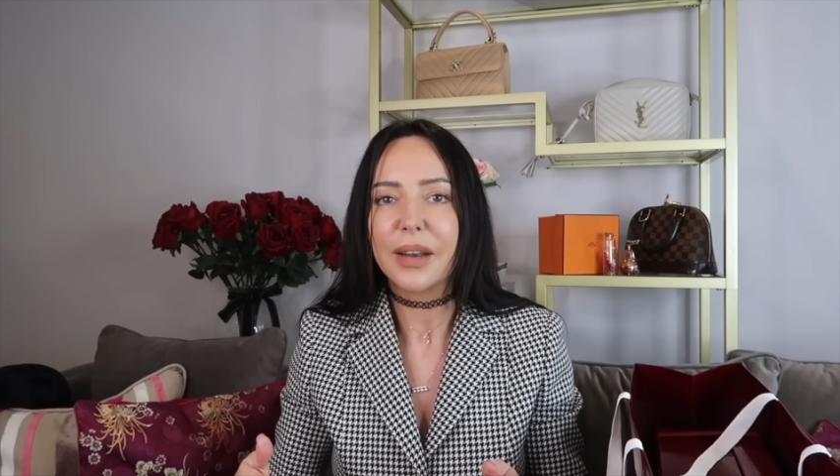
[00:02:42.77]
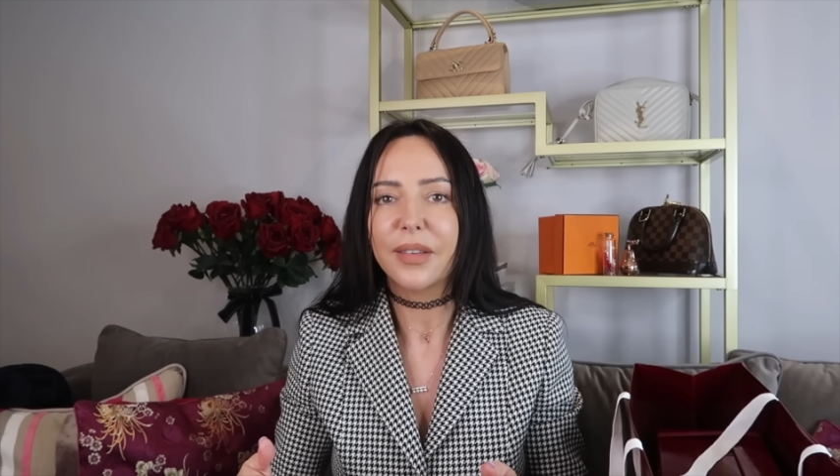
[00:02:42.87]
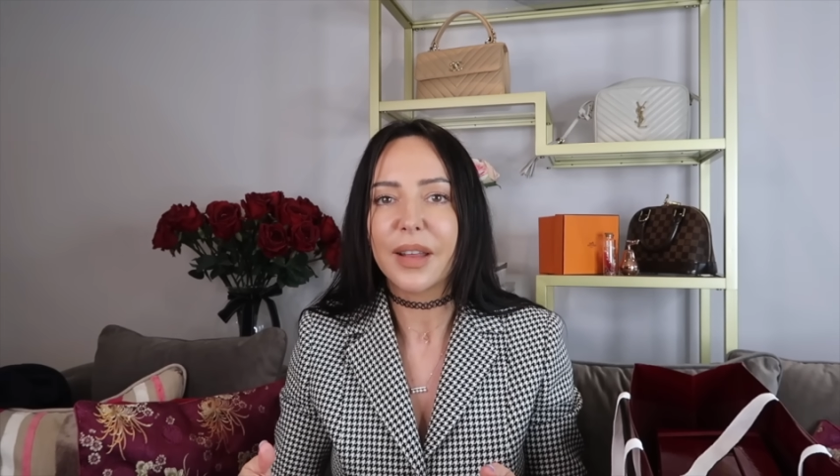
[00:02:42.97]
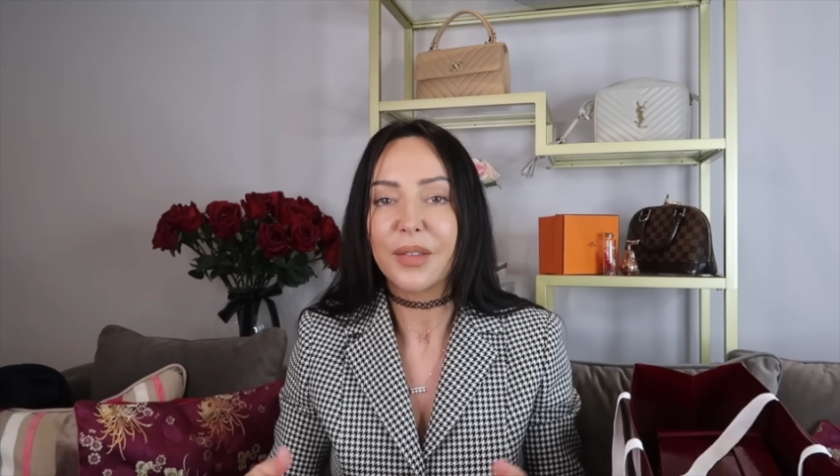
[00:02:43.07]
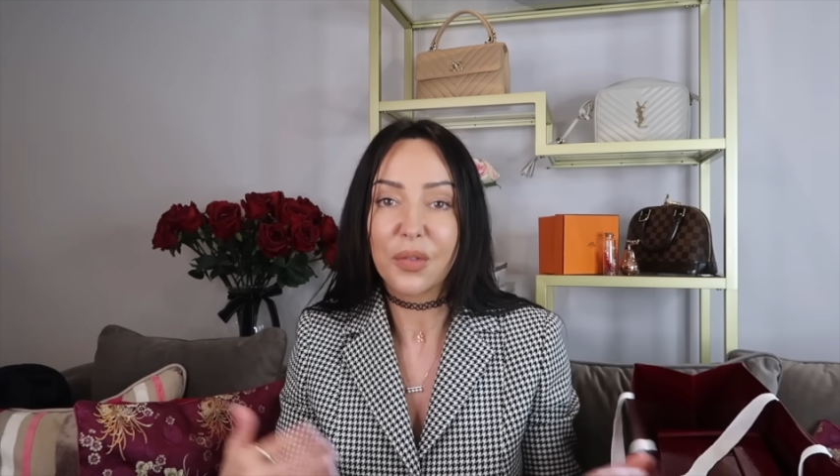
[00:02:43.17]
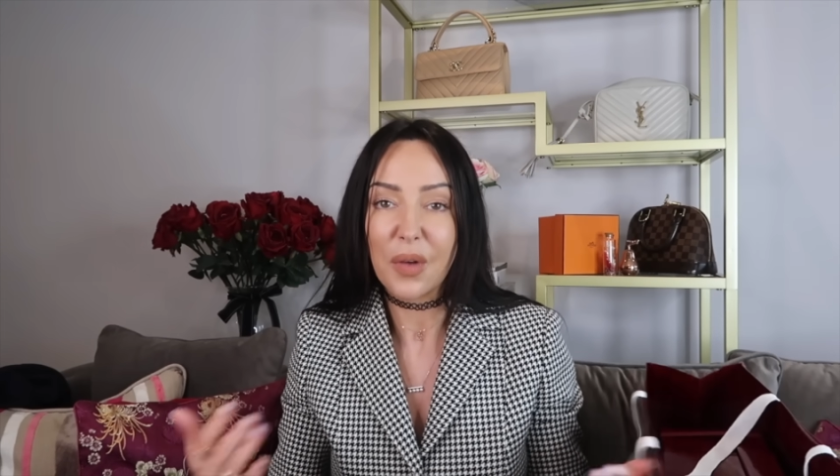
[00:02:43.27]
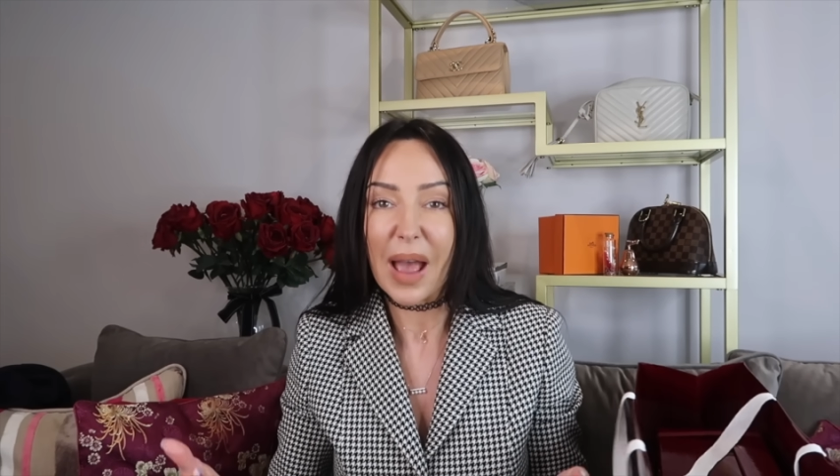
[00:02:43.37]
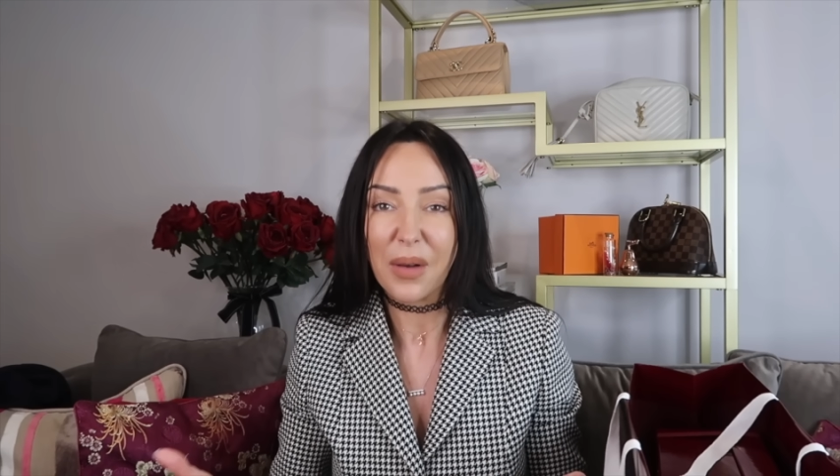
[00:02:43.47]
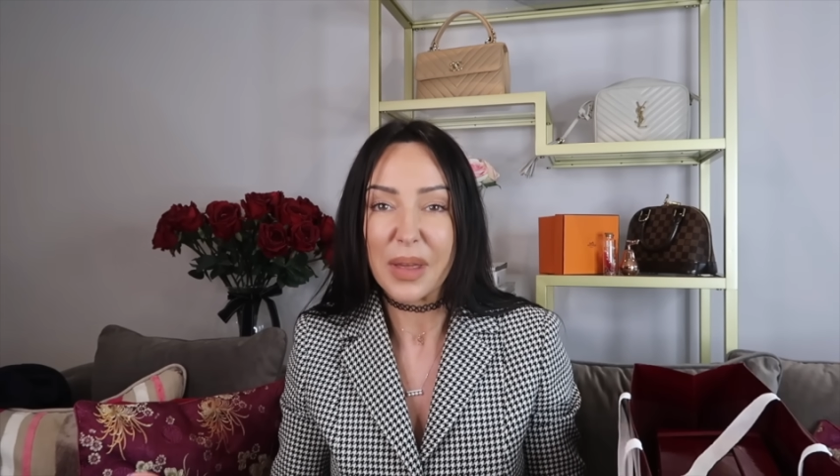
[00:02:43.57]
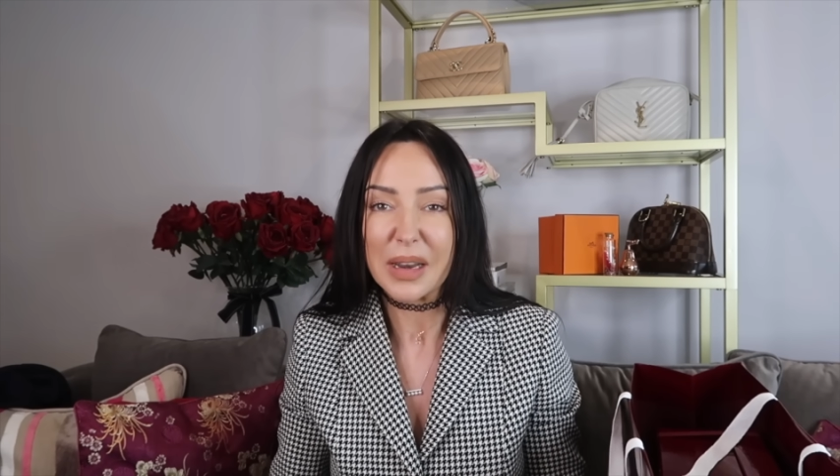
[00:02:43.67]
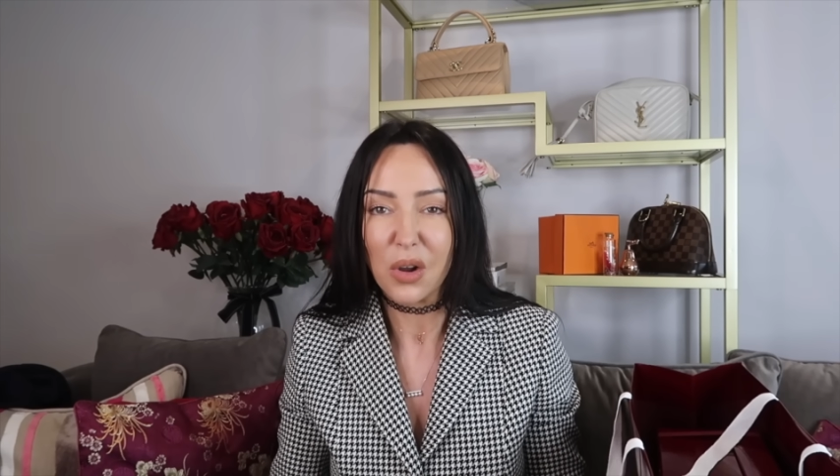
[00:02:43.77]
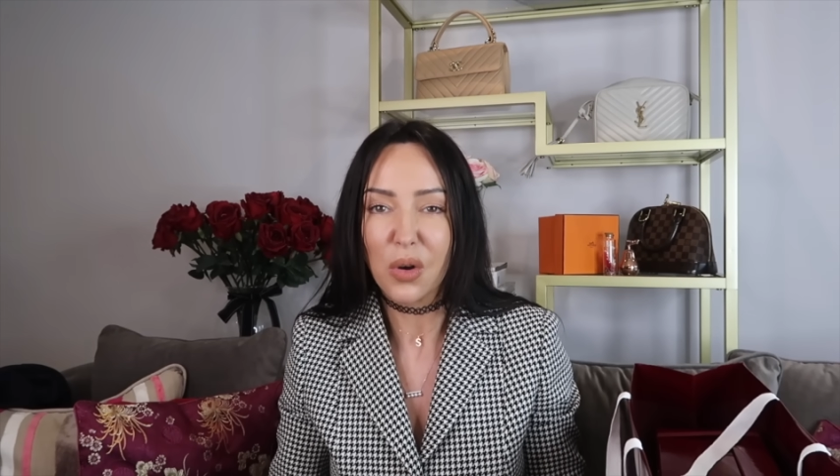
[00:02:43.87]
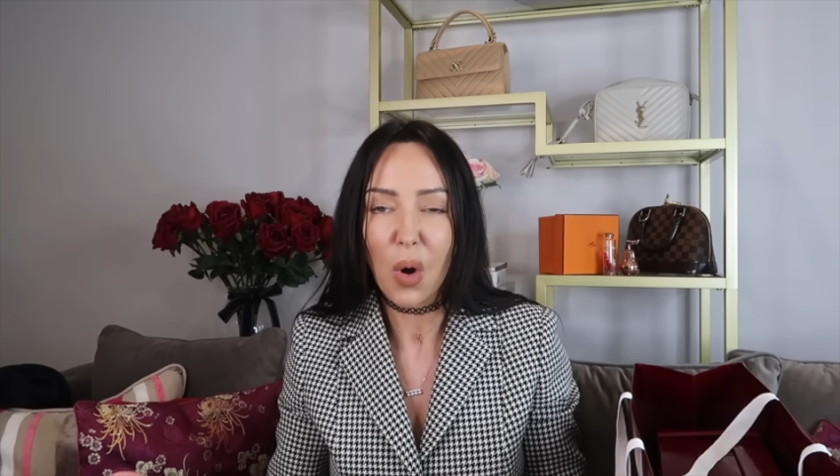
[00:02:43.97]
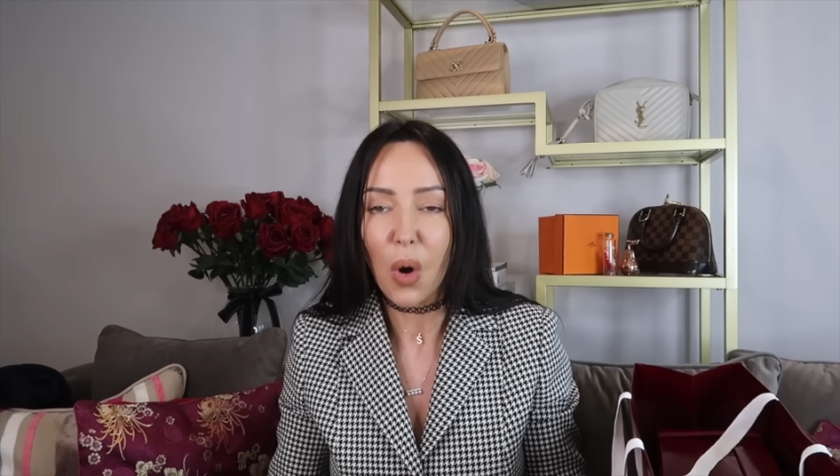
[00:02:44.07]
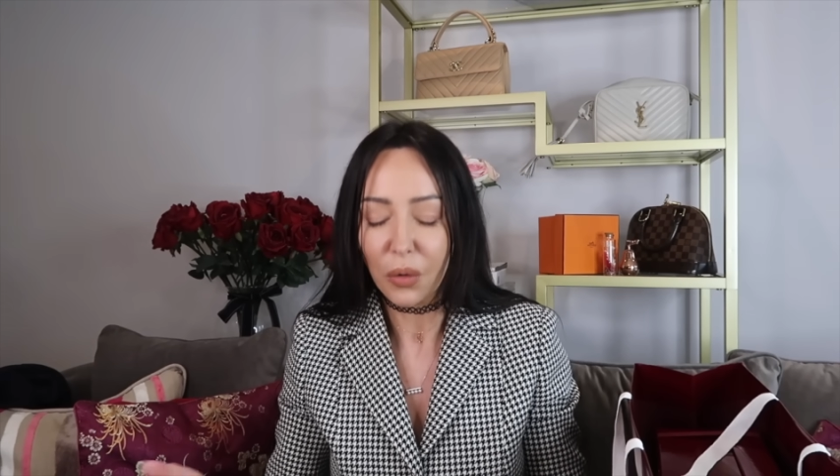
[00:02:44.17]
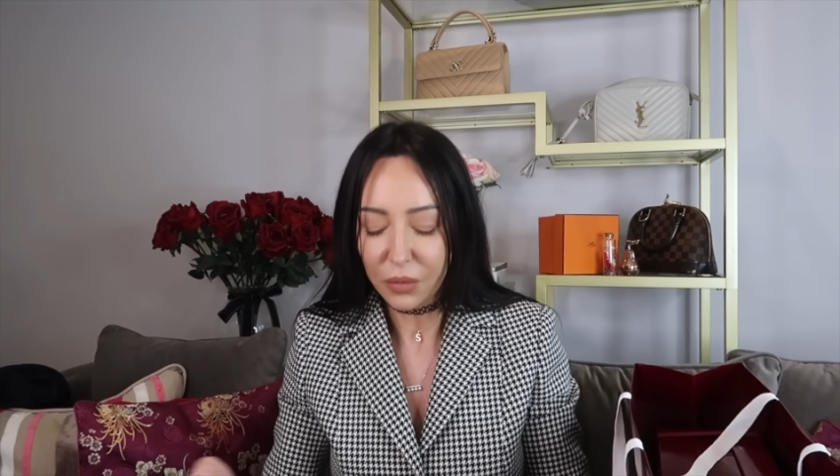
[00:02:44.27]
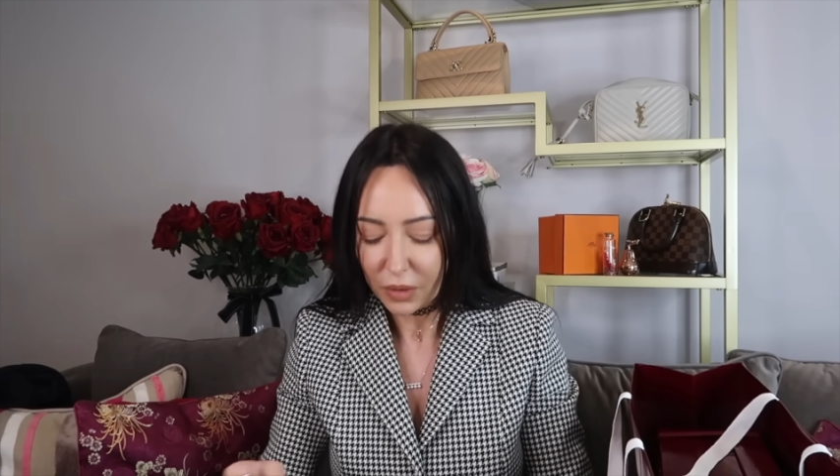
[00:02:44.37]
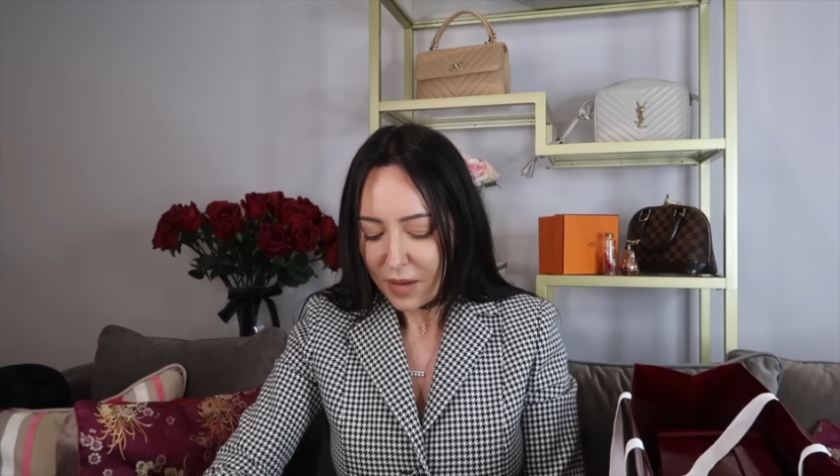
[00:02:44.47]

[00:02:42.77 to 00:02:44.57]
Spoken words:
a sense of how they look on.